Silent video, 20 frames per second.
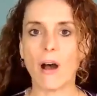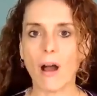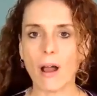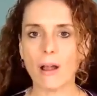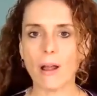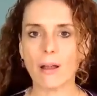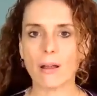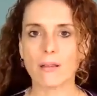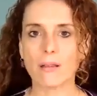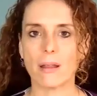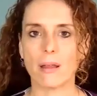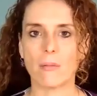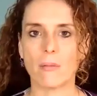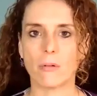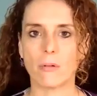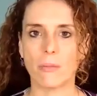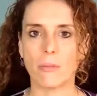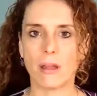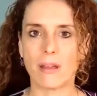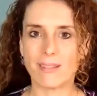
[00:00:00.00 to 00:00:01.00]
art
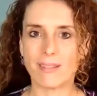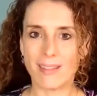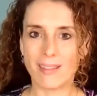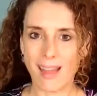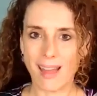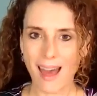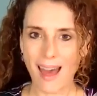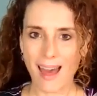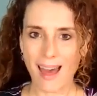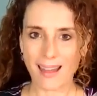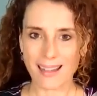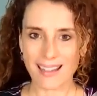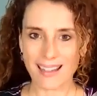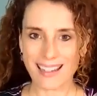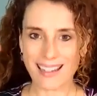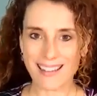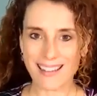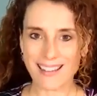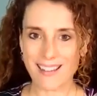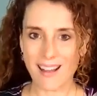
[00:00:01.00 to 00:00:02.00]
example because that
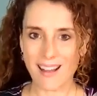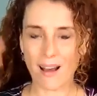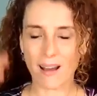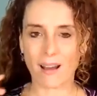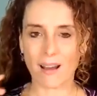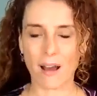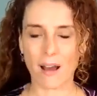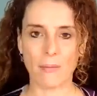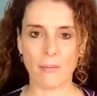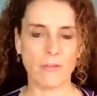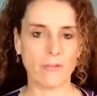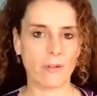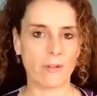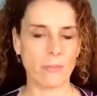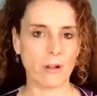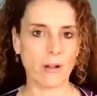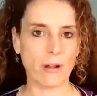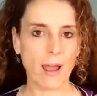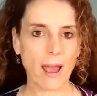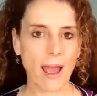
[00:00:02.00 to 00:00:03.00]
is not coming from
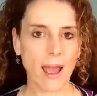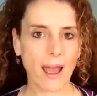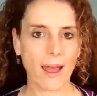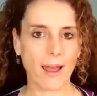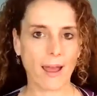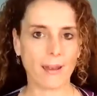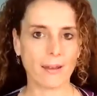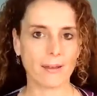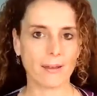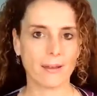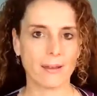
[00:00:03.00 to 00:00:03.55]
your head.